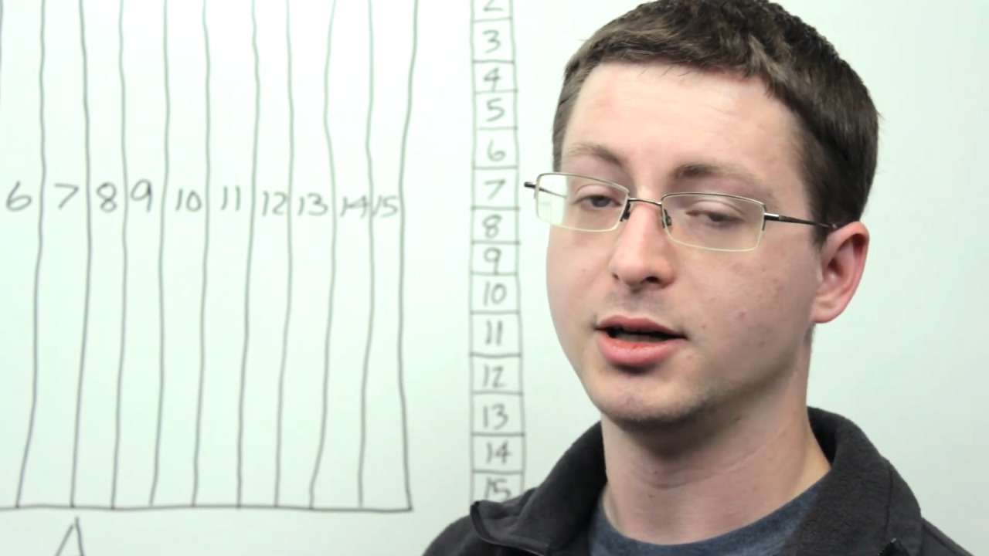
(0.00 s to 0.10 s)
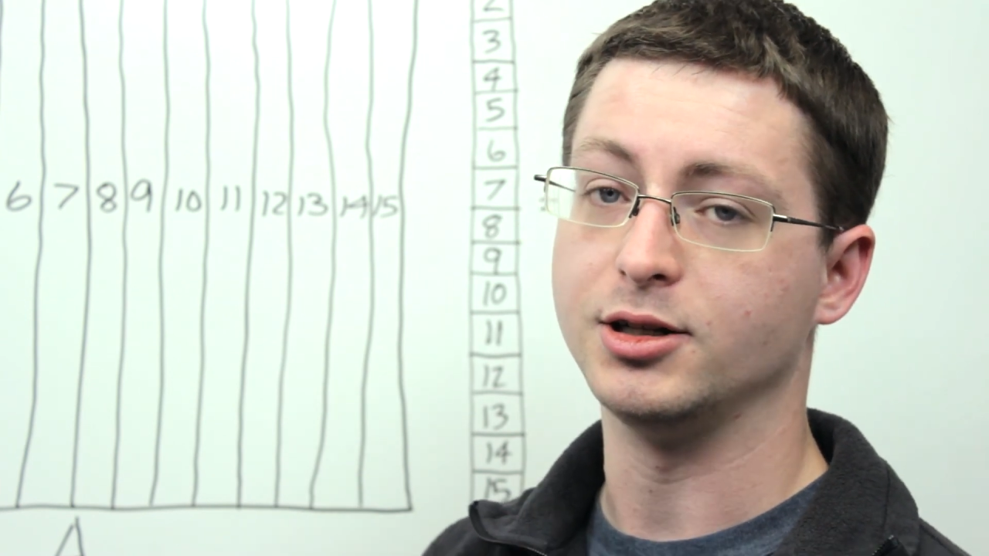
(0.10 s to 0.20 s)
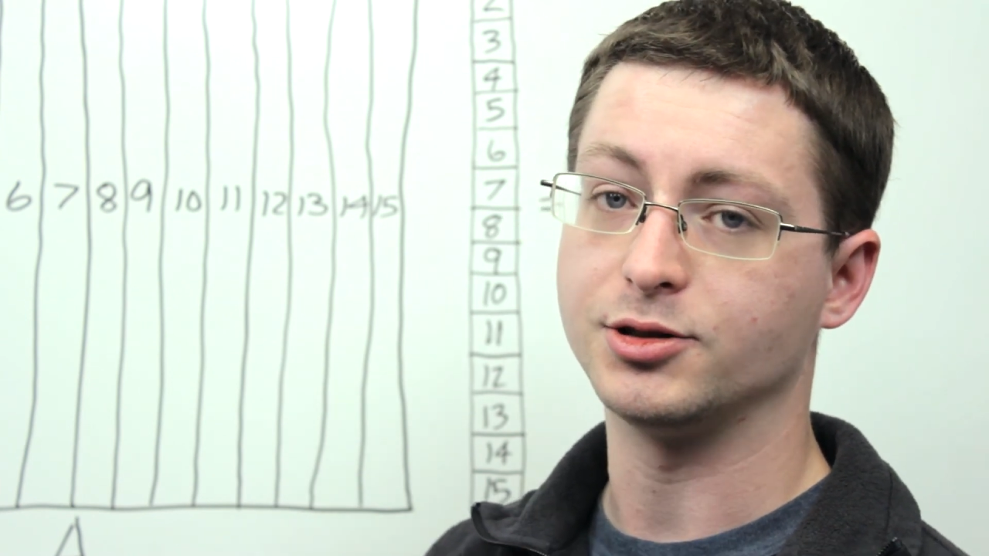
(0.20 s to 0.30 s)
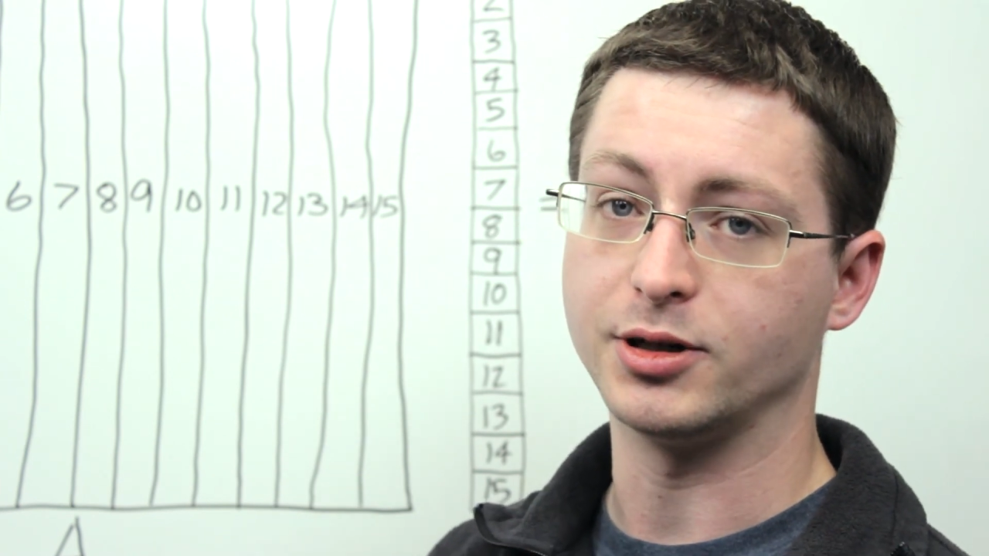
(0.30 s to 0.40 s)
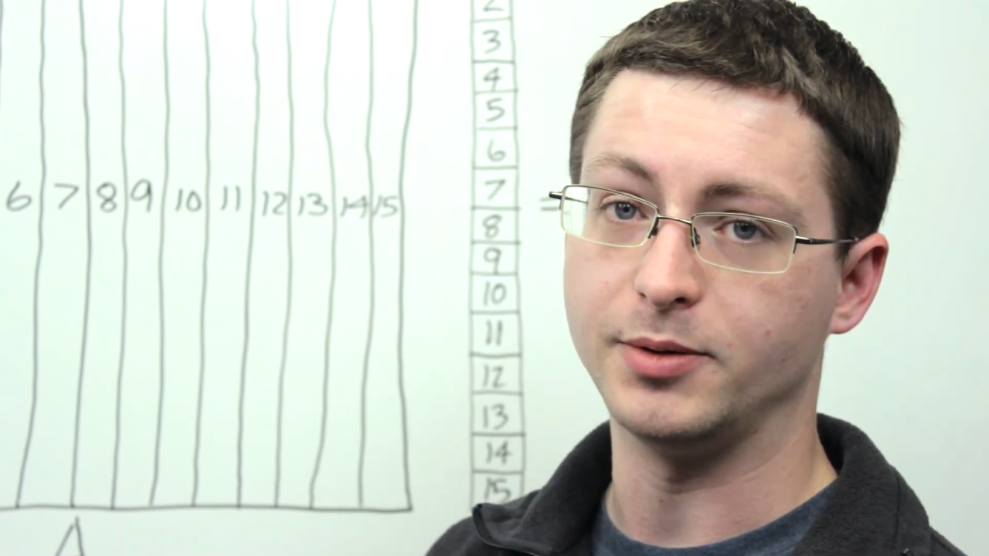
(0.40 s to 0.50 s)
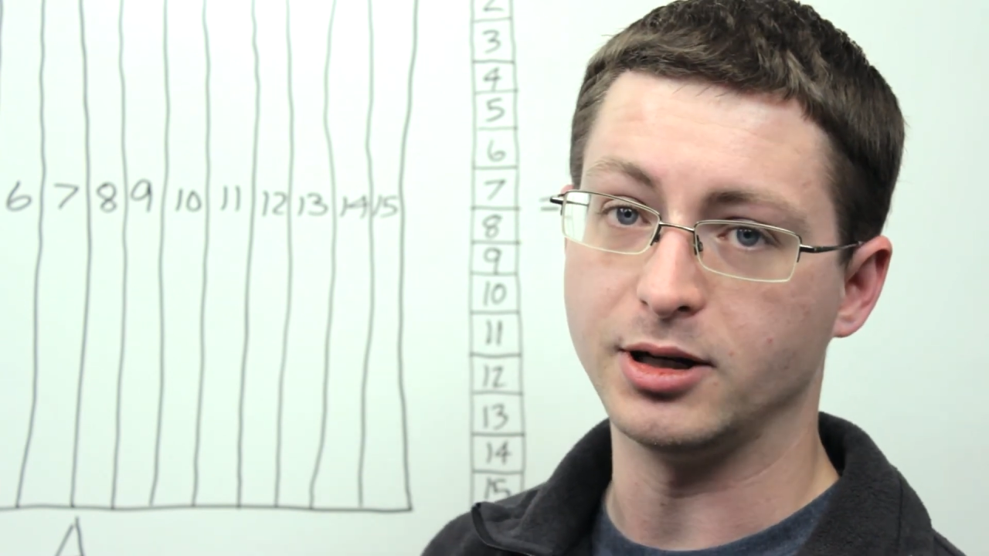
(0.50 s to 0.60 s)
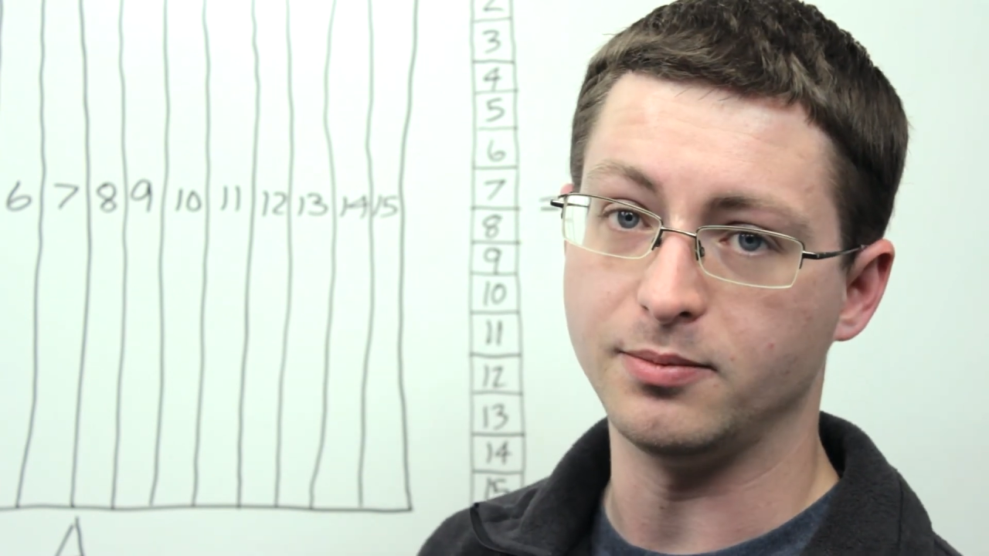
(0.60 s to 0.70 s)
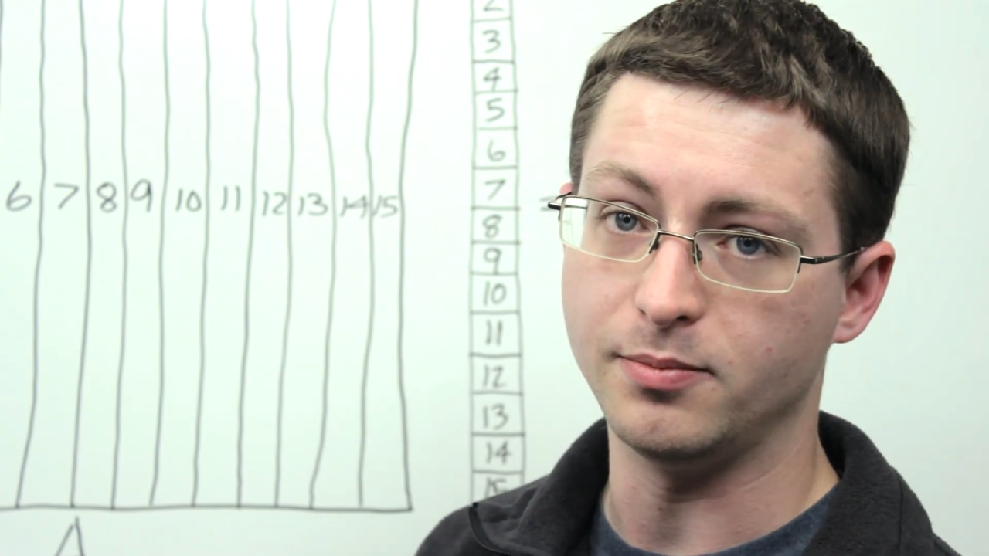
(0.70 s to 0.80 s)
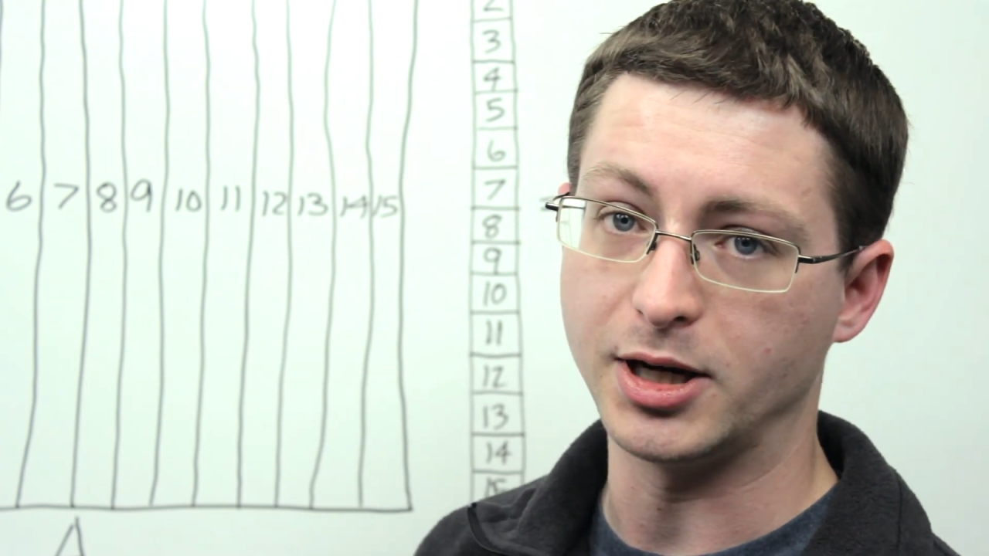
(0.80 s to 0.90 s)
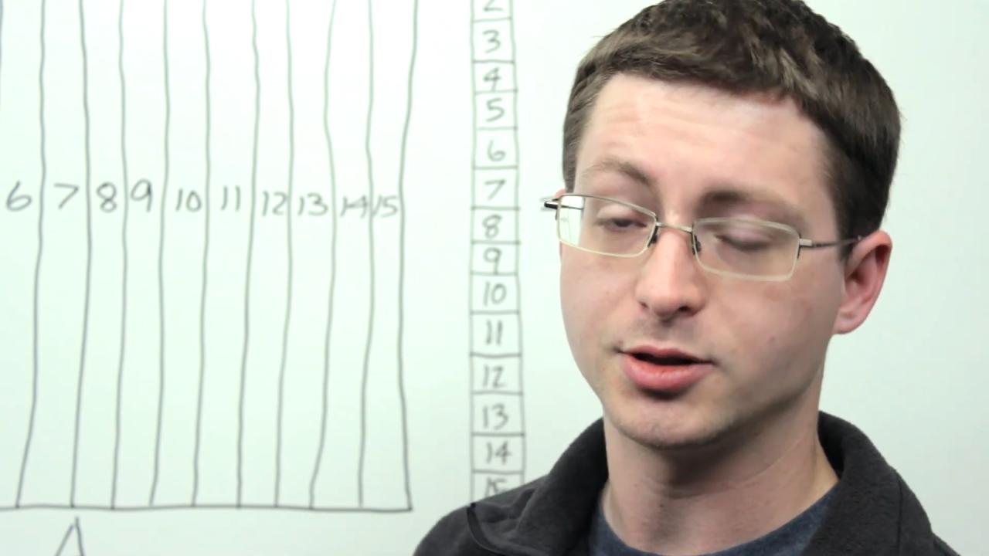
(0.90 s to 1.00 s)

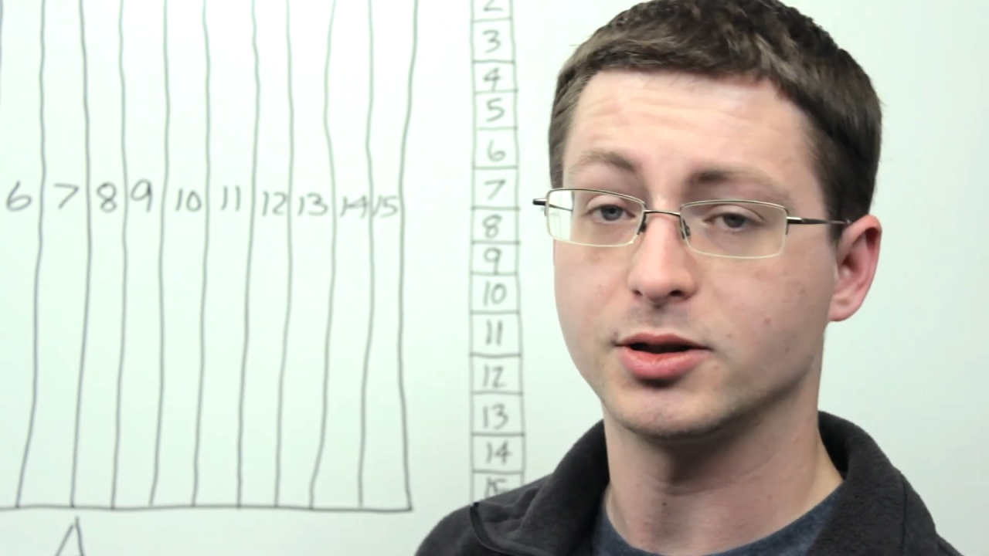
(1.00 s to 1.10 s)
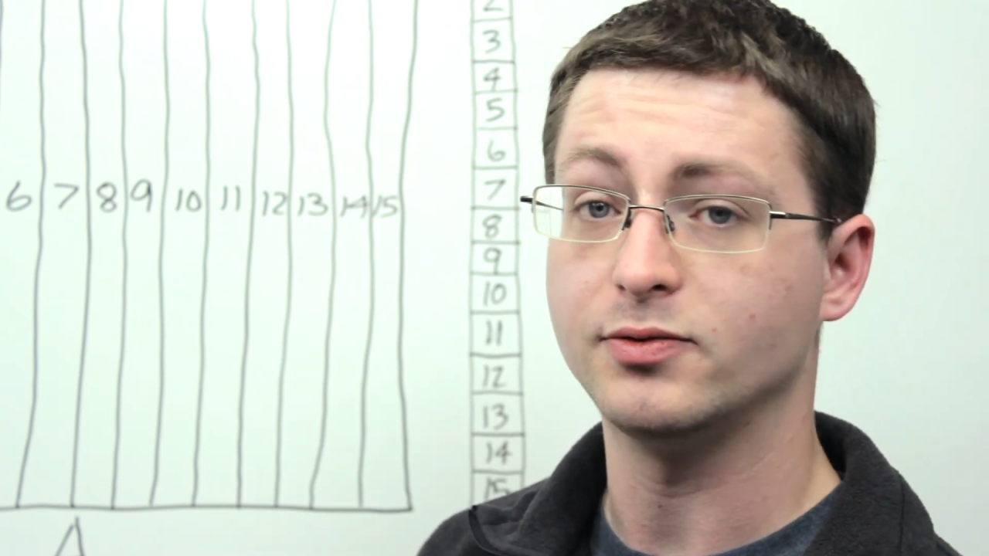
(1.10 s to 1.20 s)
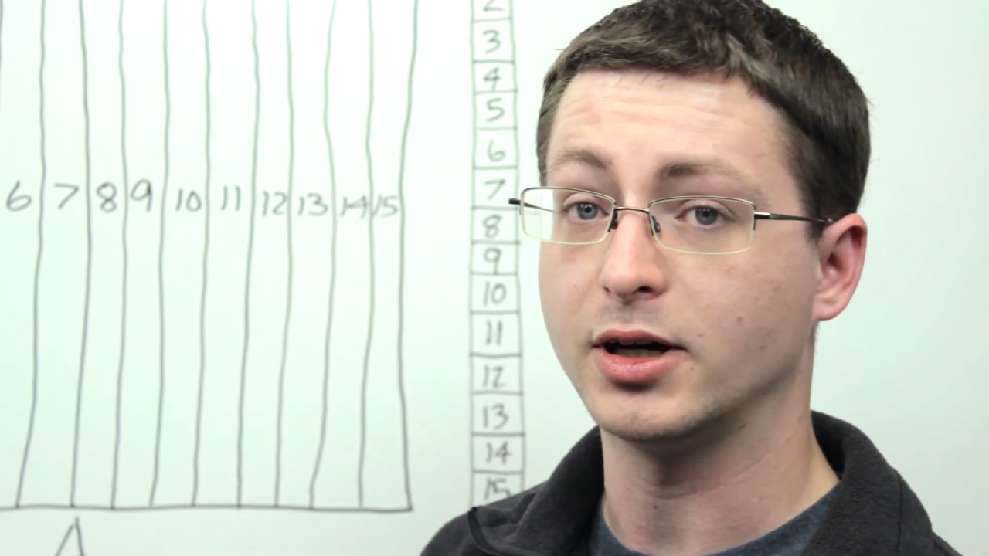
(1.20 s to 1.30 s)
distributed matrix